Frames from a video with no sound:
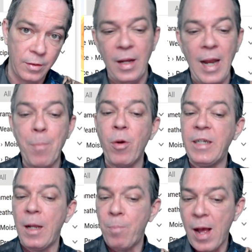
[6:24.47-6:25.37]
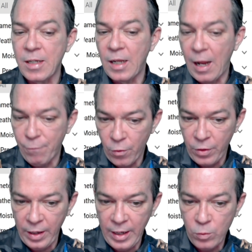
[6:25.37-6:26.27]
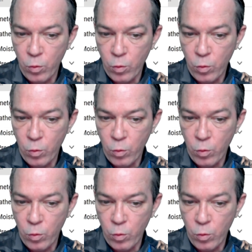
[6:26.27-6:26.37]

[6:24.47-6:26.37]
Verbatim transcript: And that brings the impacts a lot further east,